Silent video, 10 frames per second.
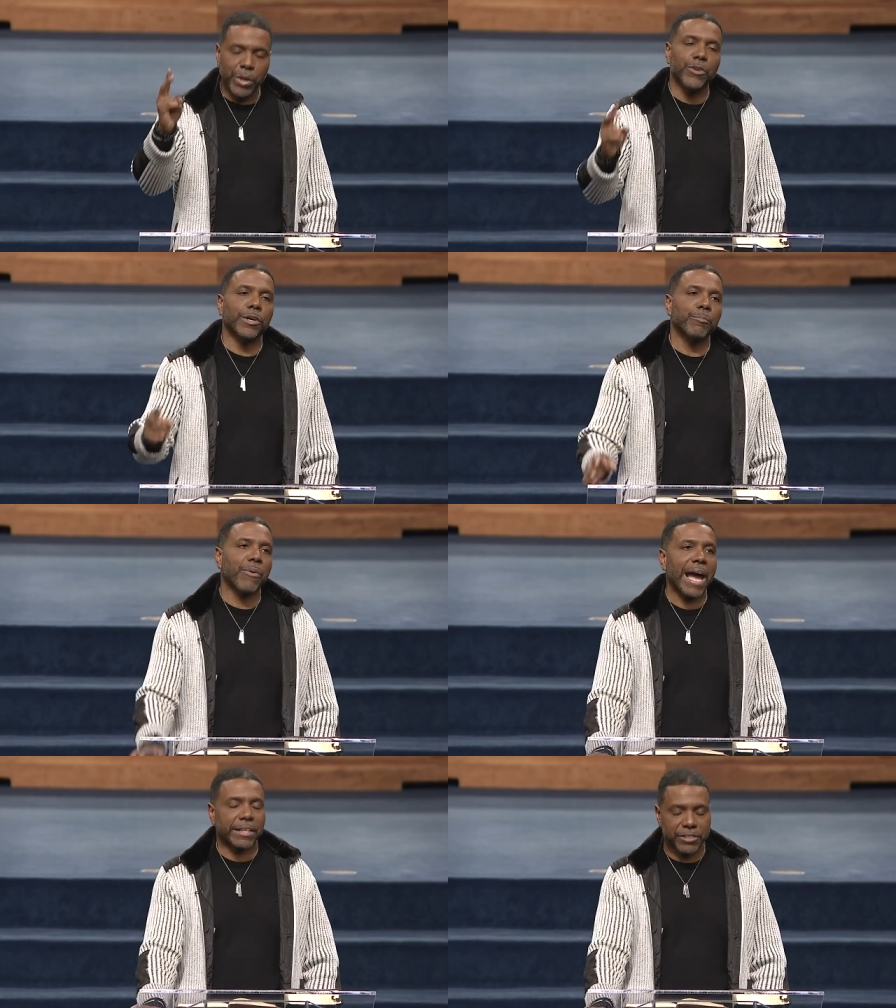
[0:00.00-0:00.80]
way you can
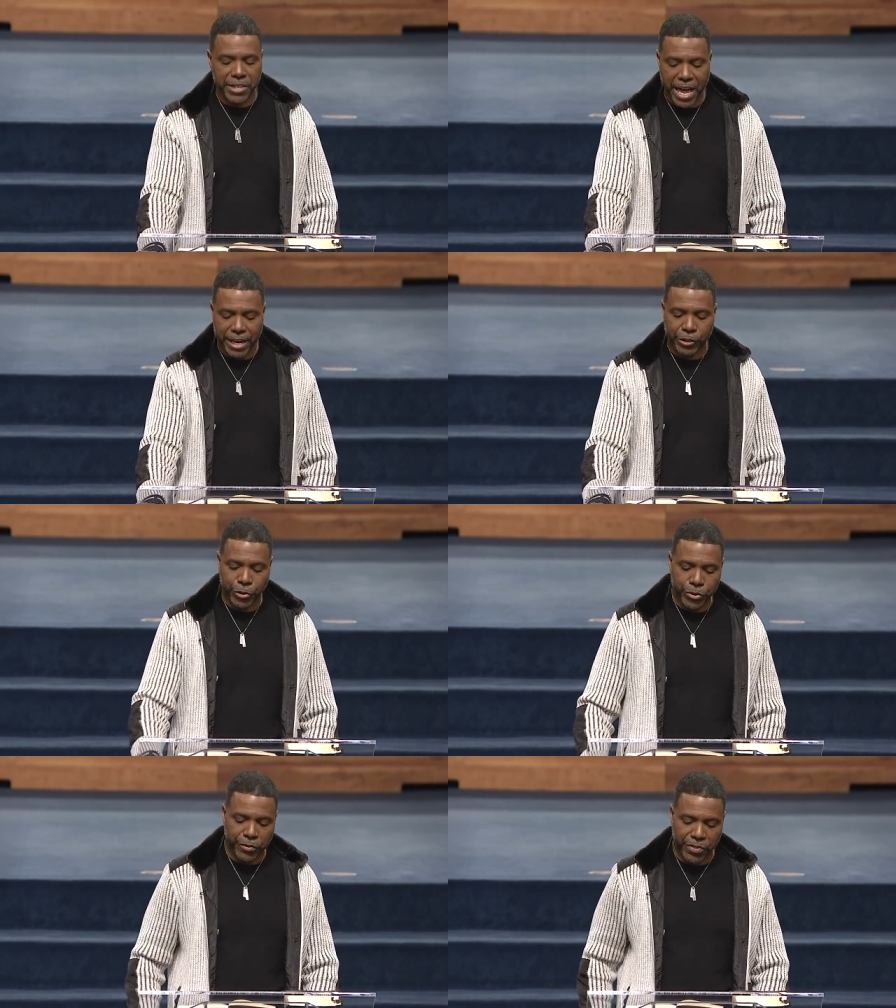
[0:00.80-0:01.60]
practice an
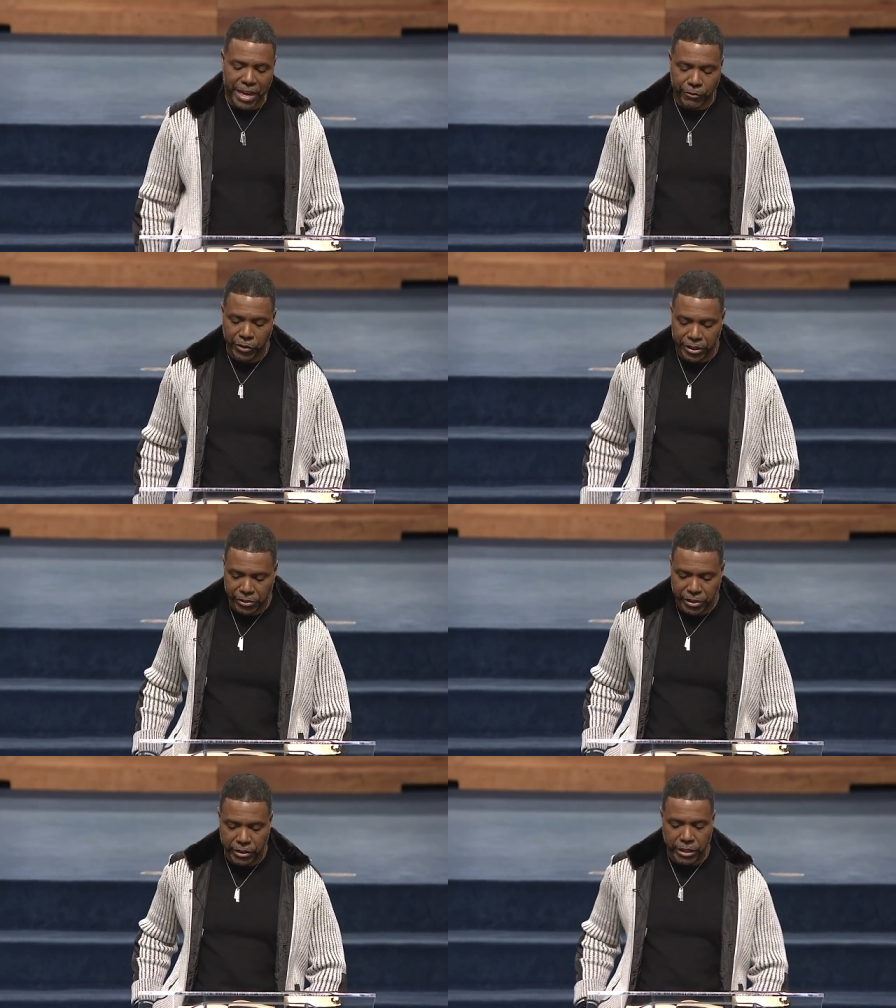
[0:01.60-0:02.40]
attitude of
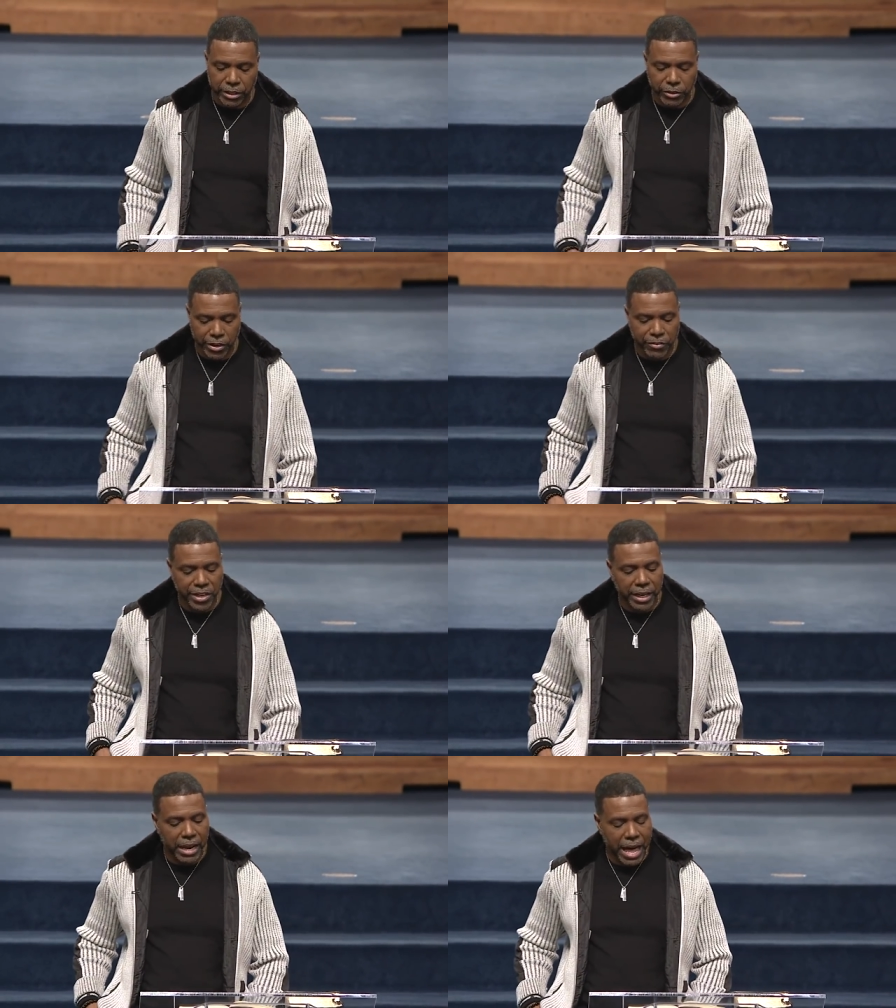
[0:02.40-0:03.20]
thankfulness in, in your
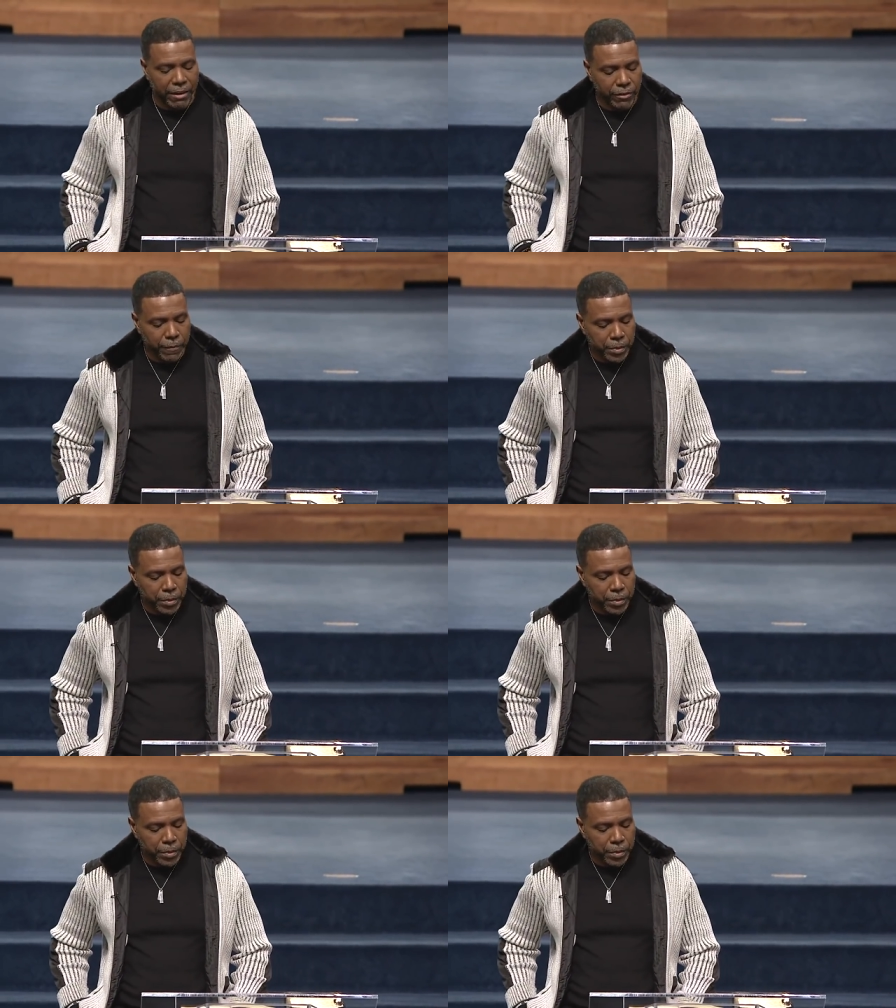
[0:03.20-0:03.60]
everyday life.